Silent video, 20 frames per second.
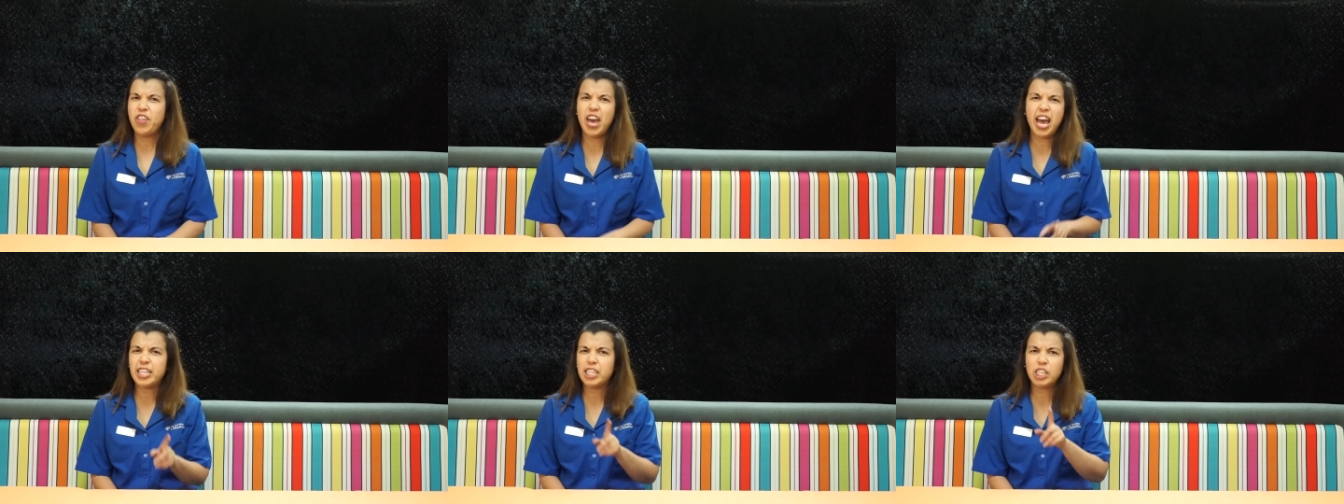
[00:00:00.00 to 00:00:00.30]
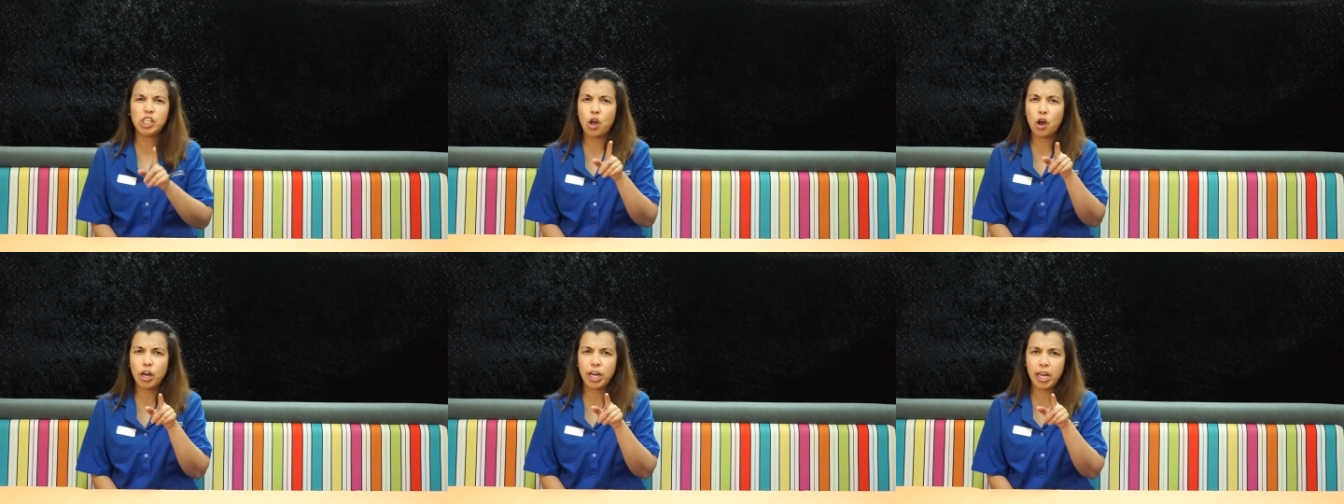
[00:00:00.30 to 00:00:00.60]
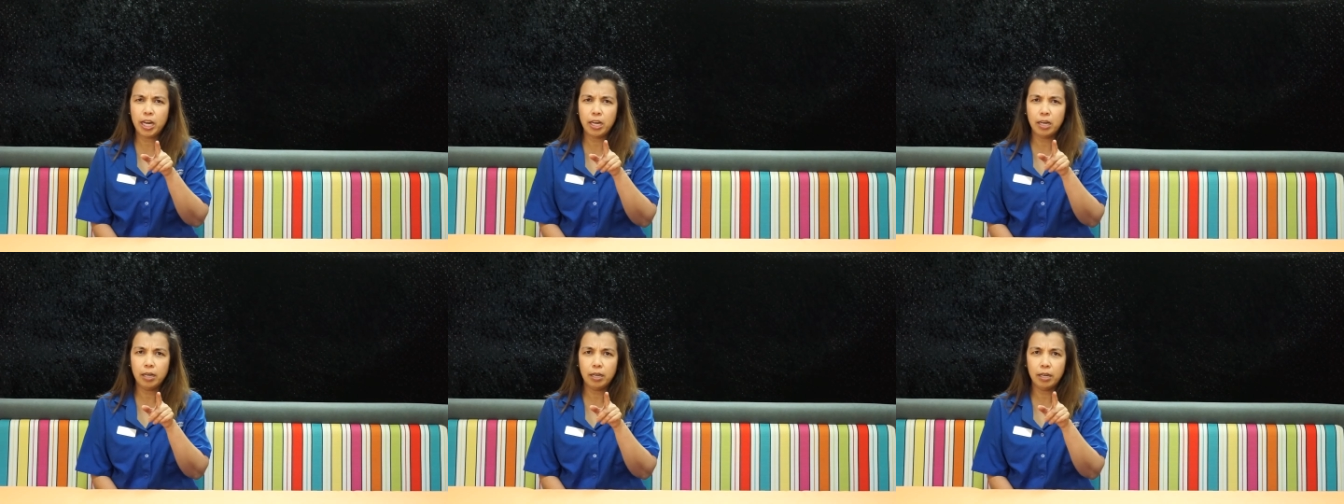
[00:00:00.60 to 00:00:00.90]
that's not
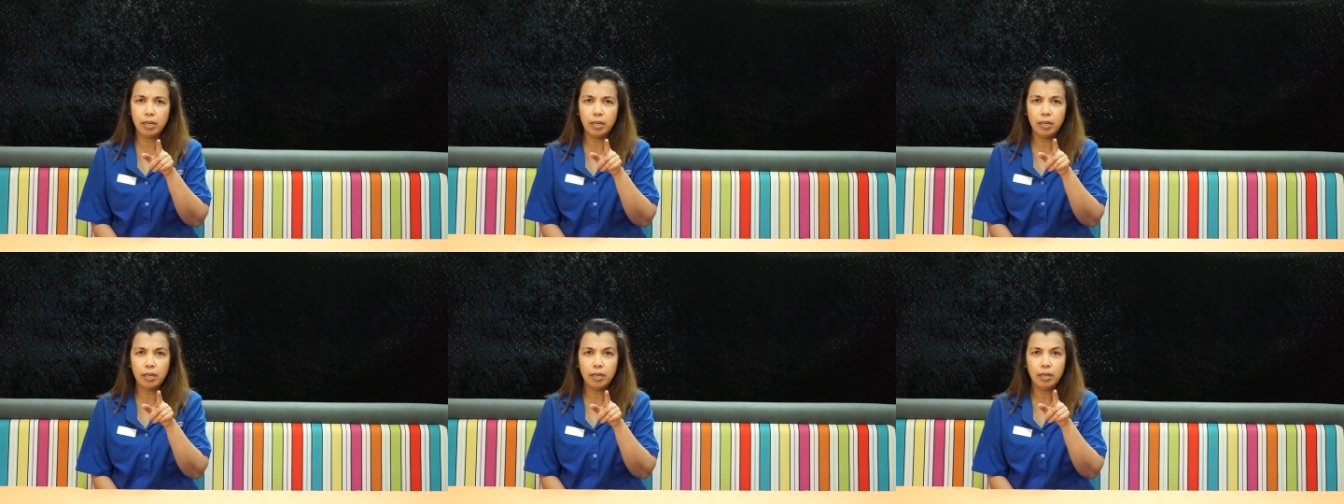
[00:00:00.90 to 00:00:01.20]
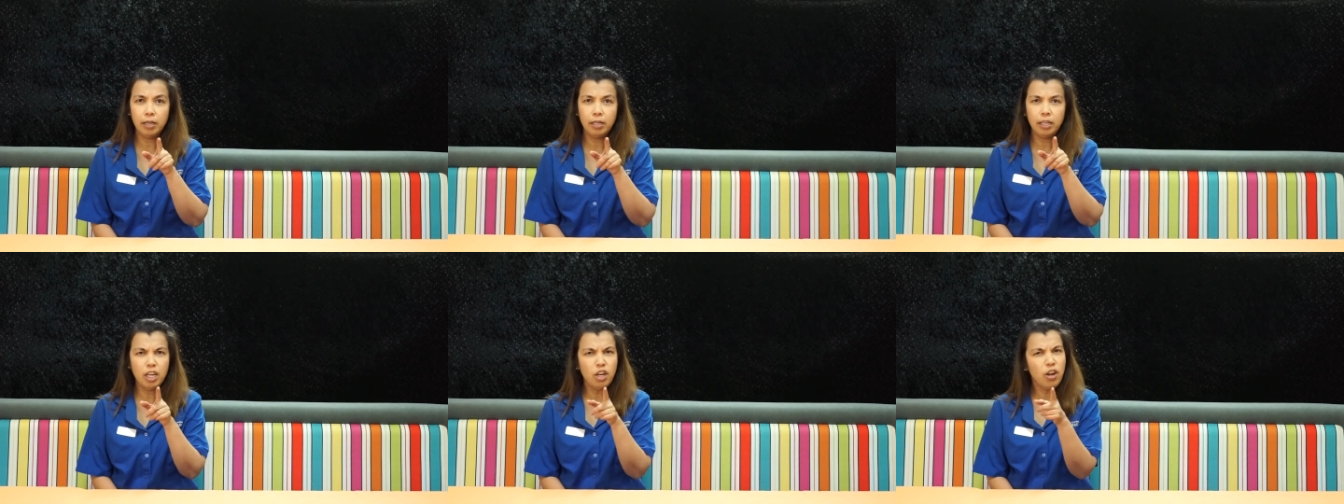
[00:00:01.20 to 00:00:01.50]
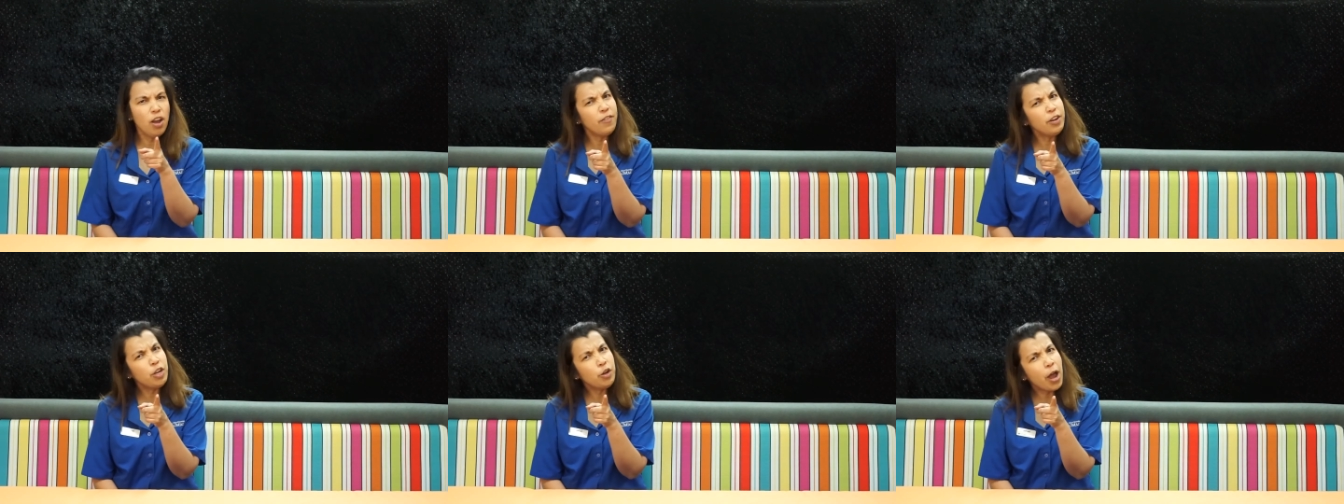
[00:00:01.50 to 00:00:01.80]
it. Did you
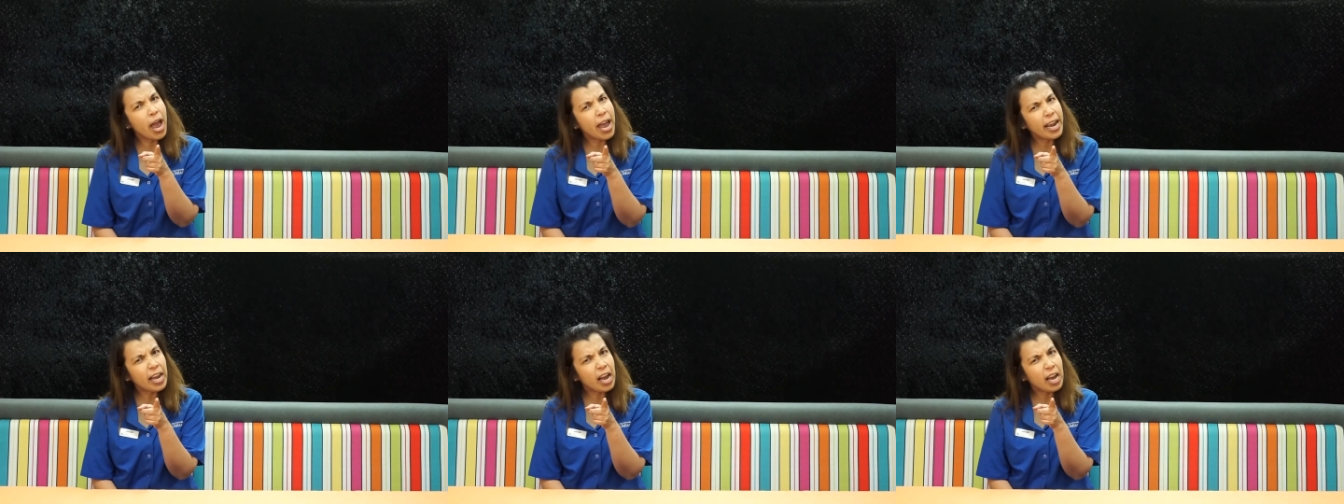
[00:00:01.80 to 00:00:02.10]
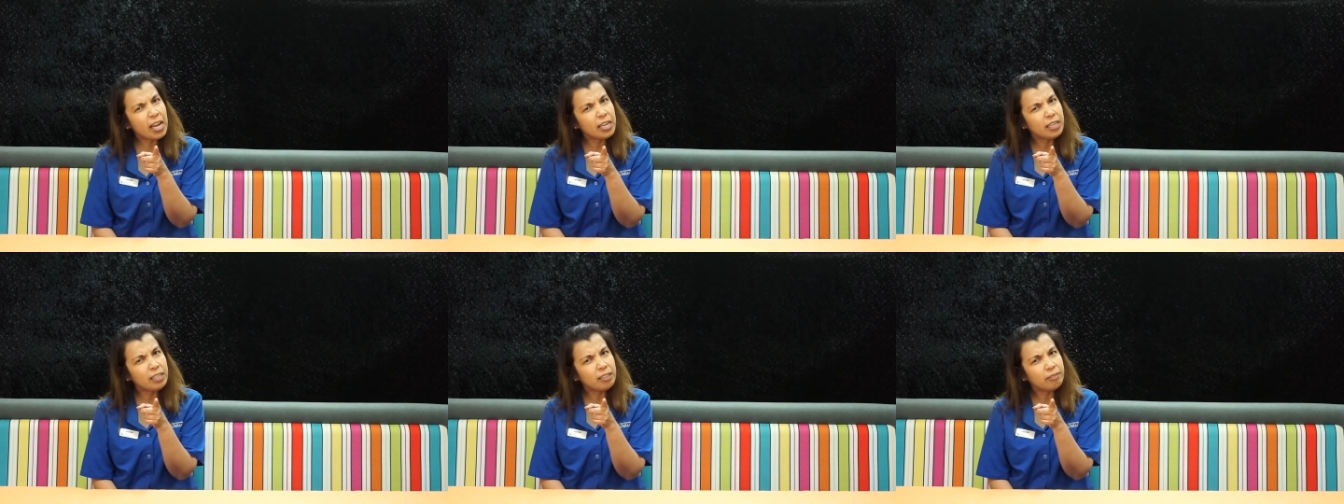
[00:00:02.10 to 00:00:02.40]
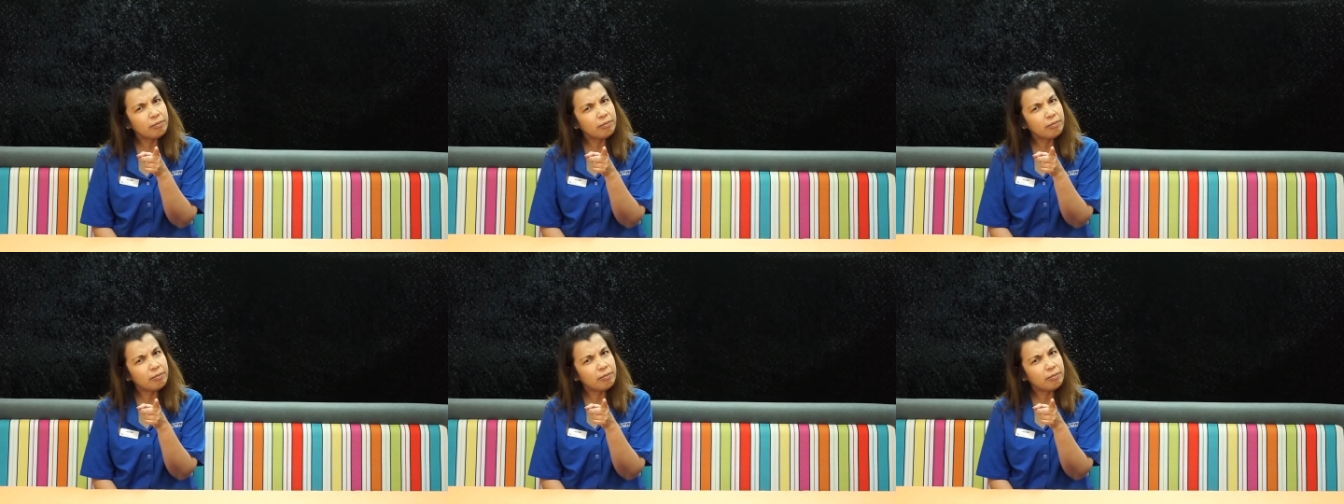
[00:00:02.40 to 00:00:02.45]
have a new haircut?